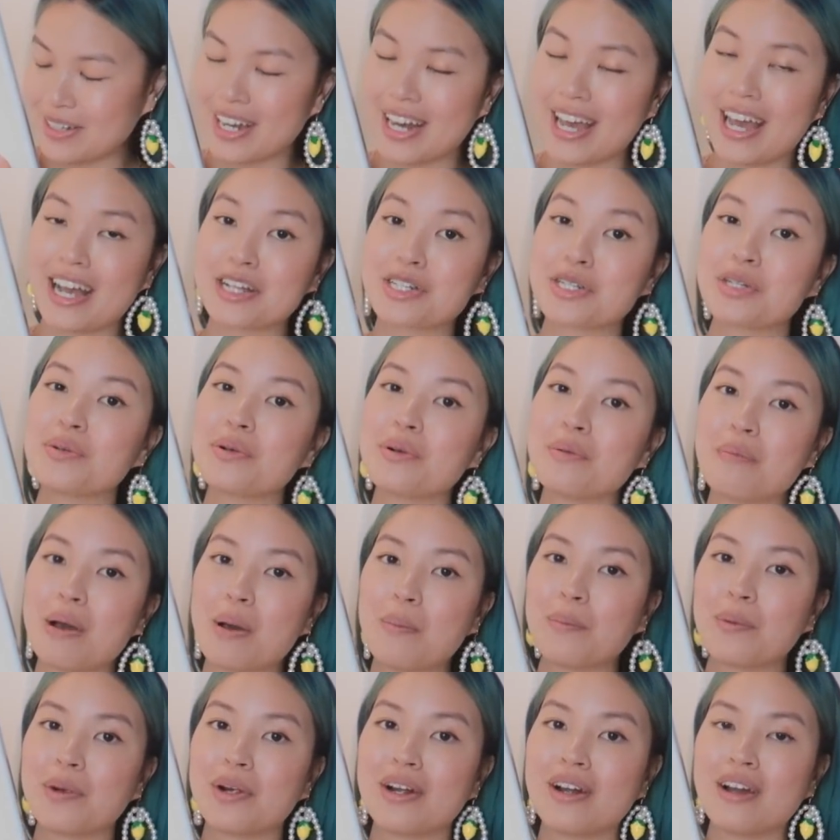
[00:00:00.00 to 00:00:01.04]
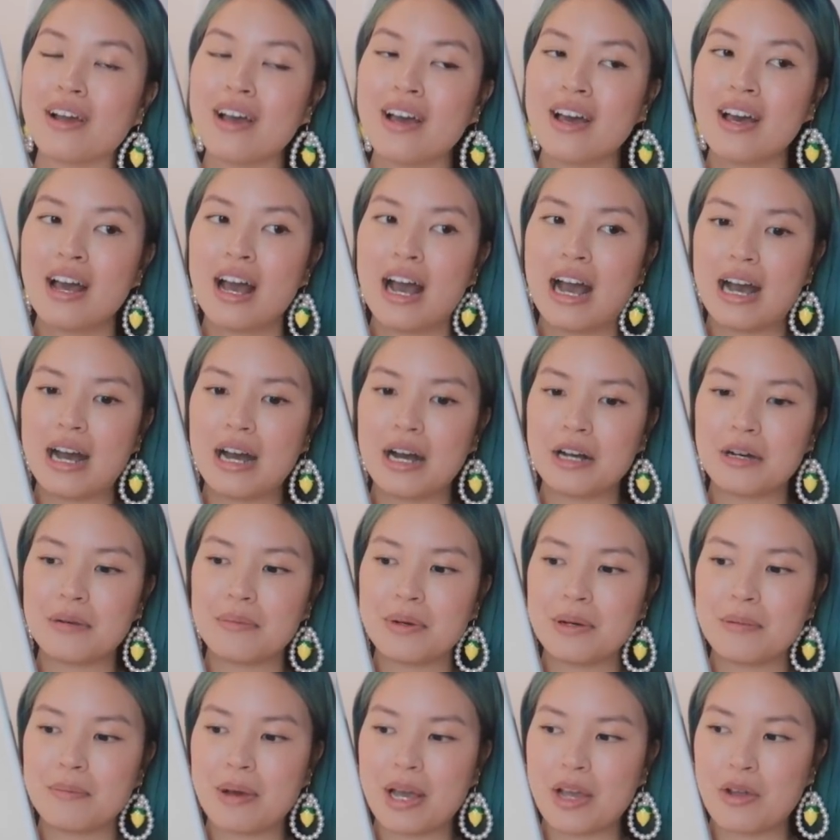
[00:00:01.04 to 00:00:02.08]
And I actually remember
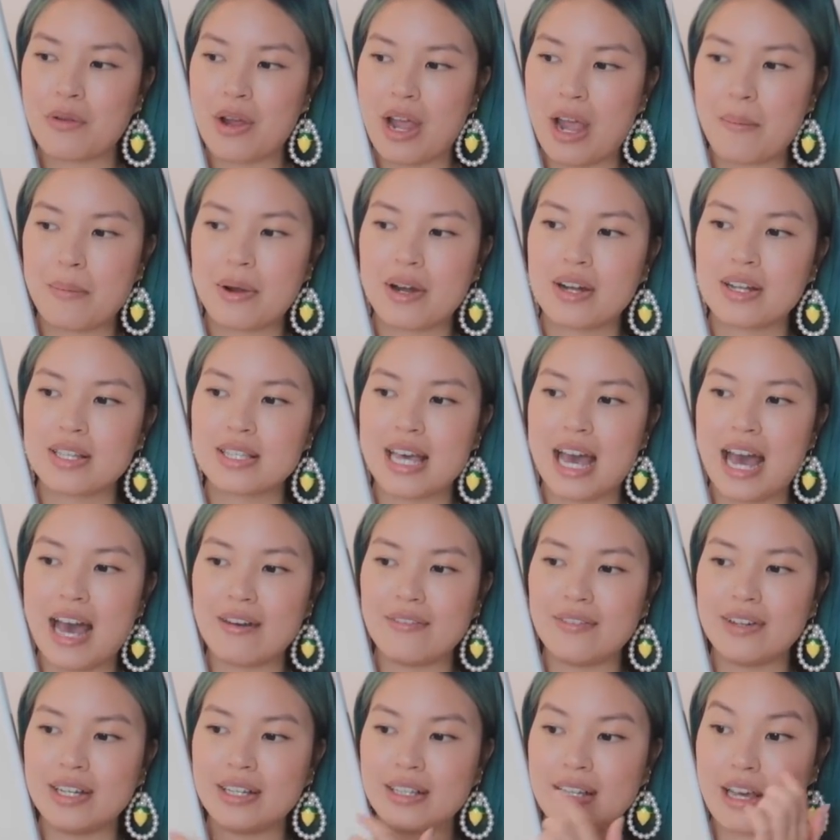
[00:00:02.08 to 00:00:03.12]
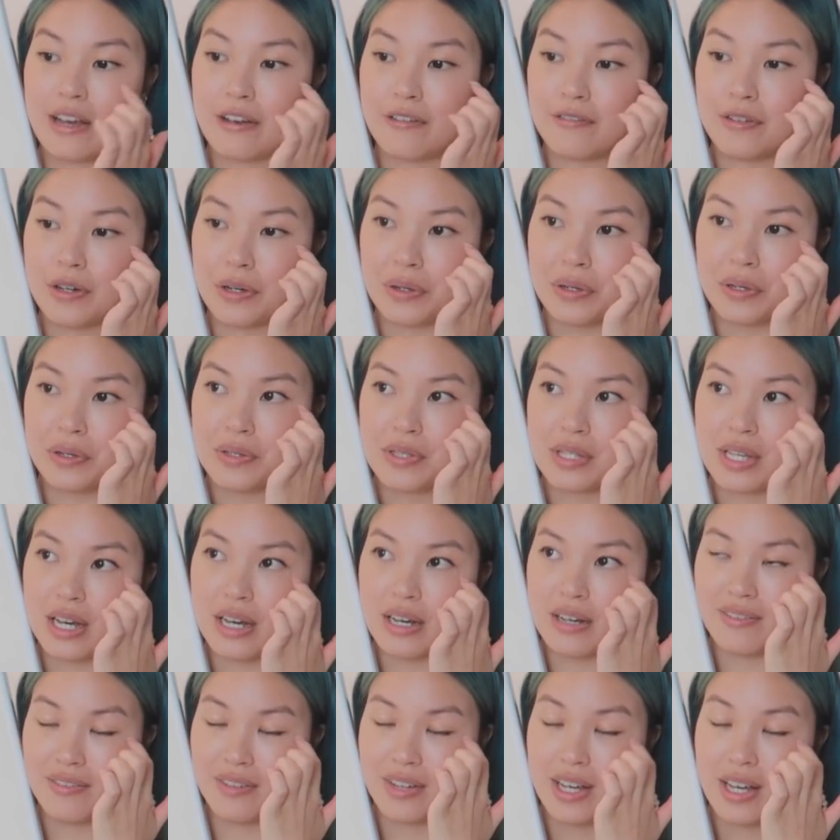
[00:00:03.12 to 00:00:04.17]
my grandparents having like photos
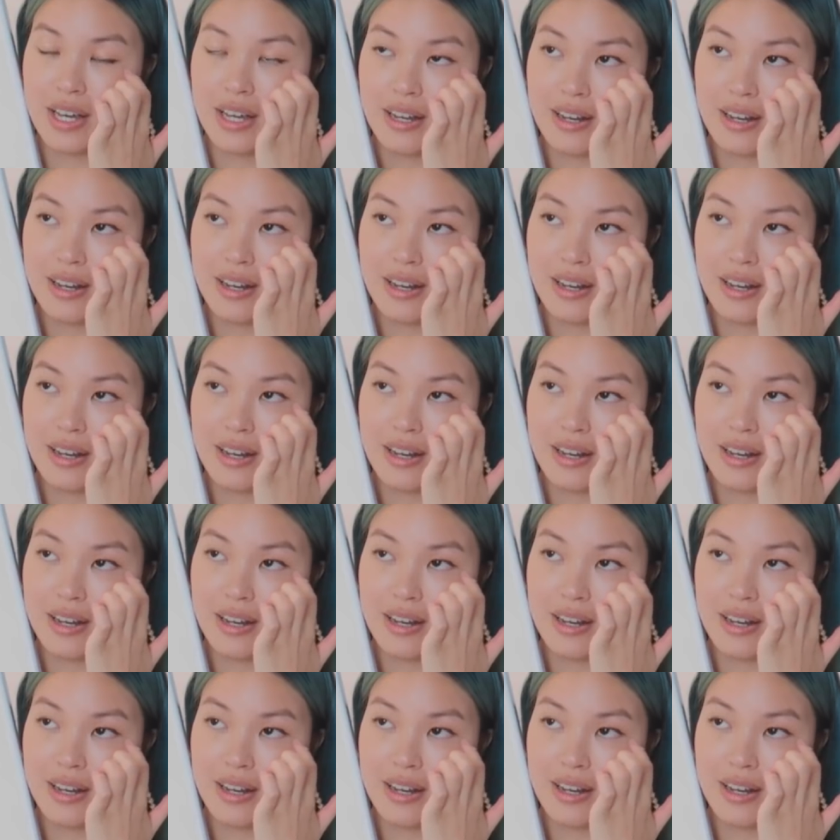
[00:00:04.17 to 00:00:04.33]
of